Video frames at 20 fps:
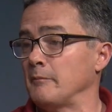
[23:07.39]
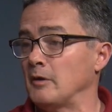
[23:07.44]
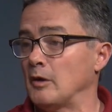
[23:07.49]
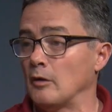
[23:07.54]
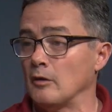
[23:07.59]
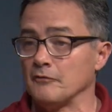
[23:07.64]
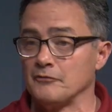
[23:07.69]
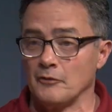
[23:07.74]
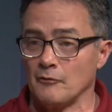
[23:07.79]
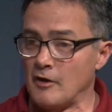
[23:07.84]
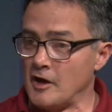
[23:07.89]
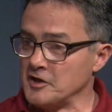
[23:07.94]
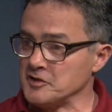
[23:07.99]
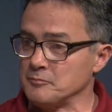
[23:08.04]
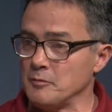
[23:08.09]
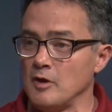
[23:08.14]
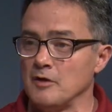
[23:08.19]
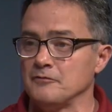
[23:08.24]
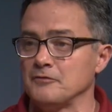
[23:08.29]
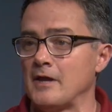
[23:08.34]
If the rise
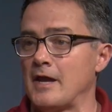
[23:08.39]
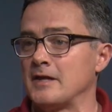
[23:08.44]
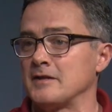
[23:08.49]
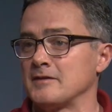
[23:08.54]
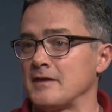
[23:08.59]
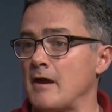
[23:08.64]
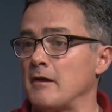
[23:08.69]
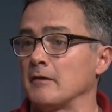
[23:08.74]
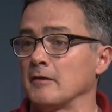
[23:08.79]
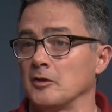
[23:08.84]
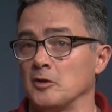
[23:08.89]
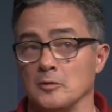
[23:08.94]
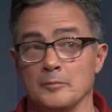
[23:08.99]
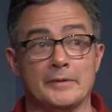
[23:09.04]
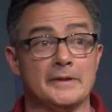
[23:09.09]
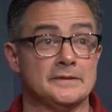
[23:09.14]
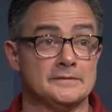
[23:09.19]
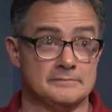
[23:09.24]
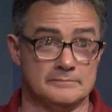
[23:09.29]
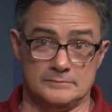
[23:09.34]
ball flattens out a little
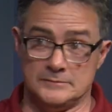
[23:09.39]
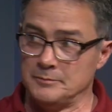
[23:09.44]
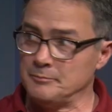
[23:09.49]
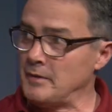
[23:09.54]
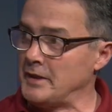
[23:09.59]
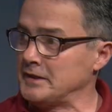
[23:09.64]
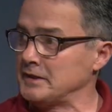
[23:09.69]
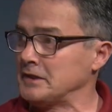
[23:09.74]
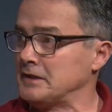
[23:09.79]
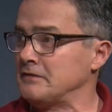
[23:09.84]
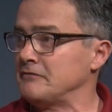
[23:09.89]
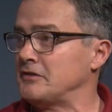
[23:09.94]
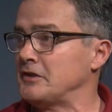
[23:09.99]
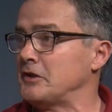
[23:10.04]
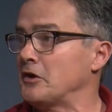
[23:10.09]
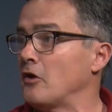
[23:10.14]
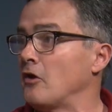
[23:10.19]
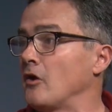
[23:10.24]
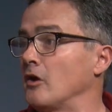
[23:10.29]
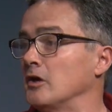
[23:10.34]
bit, it might leave the
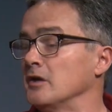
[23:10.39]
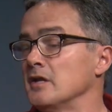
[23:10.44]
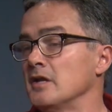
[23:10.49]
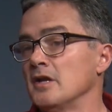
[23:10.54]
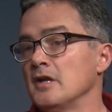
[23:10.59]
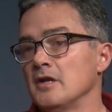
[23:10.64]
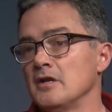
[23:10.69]
yard.